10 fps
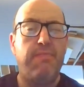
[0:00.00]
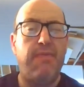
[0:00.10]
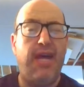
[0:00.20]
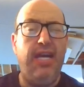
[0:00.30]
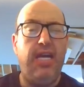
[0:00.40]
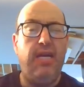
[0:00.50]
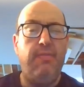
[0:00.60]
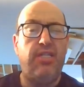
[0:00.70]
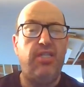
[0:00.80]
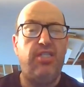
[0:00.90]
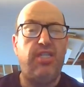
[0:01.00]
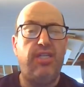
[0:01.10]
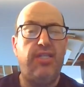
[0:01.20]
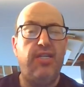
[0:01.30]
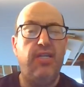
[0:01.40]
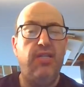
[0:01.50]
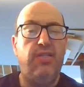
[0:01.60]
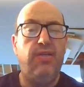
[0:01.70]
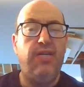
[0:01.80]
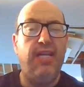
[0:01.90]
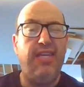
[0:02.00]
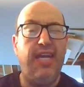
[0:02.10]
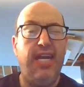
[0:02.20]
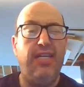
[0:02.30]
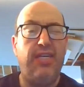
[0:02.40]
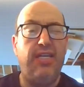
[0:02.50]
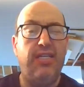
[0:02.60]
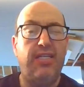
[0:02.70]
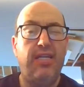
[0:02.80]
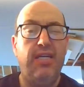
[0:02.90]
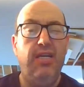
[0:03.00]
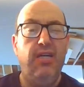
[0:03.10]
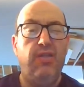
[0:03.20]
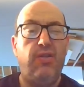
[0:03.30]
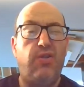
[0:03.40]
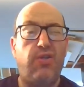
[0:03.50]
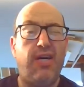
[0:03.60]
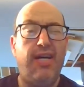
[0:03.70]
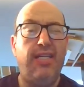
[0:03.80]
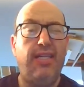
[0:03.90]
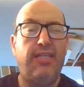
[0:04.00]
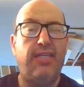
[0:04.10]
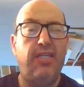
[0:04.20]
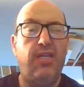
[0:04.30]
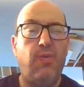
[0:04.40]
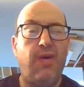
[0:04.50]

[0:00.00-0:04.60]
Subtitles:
My aim is to get the atheist to try and listen to